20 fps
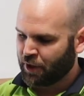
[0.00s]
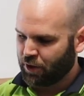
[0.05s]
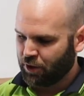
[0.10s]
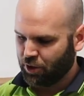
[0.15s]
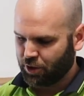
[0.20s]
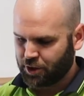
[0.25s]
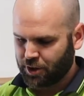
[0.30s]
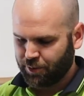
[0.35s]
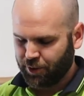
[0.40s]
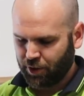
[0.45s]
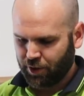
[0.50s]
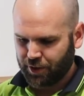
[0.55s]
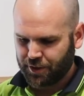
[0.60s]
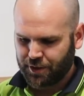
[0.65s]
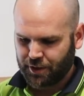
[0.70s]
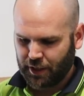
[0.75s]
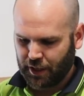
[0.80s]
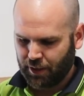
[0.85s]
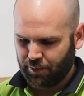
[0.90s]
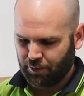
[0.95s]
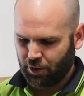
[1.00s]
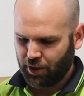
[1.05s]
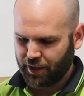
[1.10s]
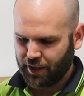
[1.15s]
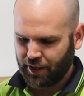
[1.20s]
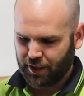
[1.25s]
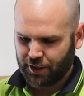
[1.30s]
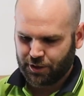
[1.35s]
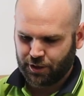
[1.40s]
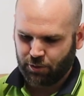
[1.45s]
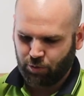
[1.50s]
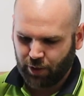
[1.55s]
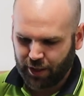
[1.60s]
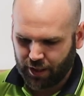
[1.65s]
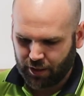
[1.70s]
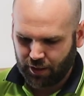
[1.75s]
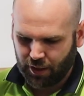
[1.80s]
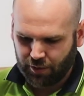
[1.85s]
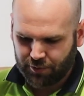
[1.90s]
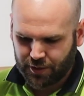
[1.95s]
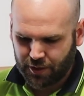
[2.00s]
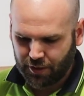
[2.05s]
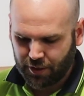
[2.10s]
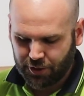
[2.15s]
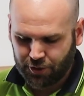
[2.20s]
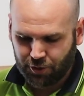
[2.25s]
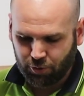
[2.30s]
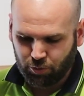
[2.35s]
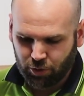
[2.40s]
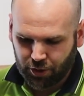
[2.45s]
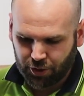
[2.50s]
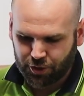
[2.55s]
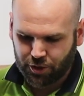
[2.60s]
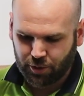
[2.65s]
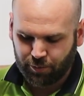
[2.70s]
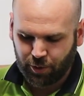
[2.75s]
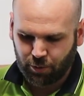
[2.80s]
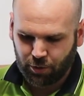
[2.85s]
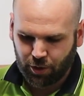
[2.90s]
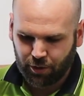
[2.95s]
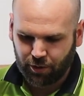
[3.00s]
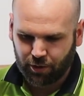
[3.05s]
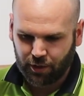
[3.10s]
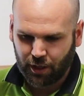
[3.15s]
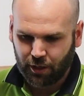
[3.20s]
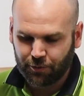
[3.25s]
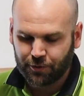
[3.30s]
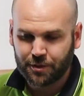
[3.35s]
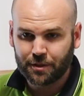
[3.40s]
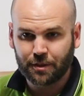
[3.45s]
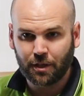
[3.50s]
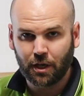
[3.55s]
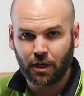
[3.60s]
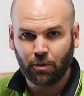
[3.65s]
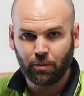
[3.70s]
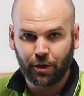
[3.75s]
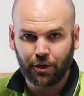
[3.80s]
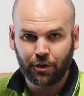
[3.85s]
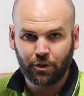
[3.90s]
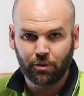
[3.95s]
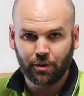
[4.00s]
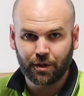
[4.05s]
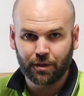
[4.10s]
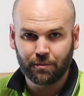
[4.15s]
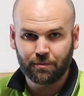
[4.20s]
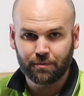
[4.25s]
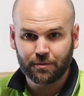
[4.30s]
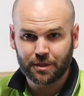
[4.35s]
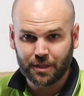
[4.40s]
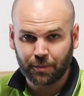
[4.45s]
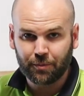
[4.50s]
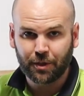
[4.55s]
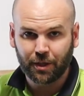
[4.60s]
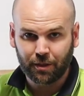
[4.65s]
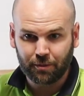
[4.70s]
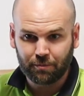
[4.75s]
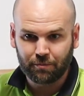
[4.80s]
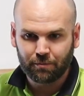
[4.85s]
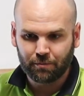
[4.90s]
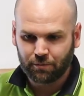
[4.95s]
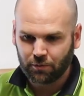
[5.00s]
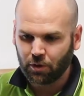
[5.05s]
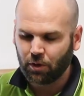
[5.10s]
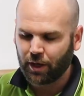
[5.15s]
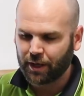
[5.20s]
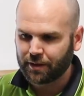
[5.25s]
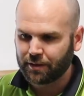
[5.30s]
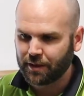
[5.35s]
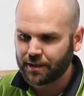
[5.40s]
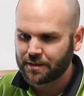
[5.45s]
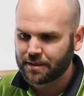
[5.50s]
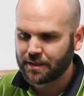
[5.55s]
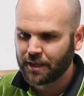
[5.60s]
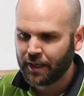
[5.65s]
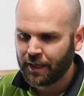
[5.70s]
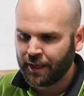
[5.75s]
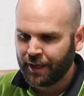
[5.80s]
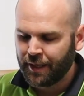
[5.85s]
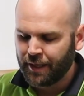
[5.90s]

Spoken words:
Look, to be honest, I didn't actually wear gloves in this. You really should be wearing gloves when doing something like this.